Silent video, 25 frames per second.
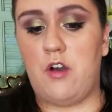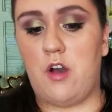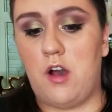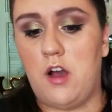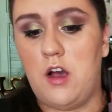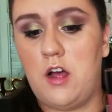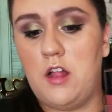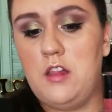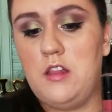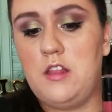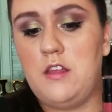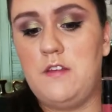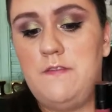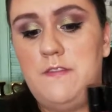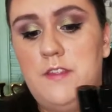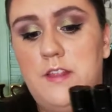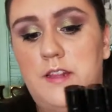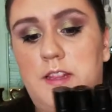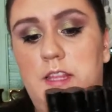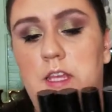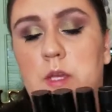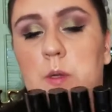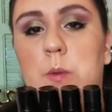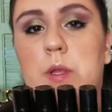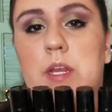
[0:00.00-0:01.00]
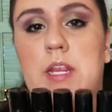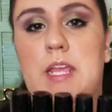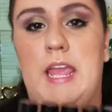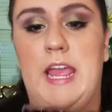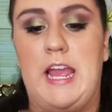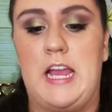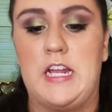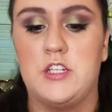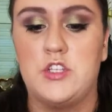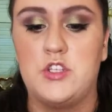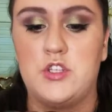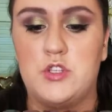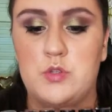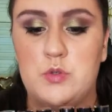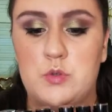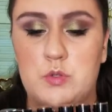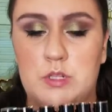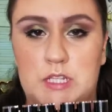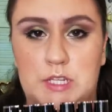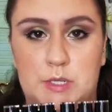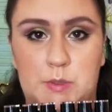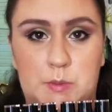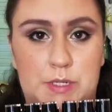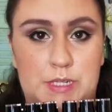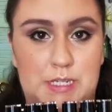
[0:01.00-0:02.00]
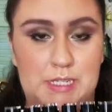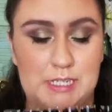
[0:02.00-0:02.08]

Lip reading: all of the liquid catsuit liquid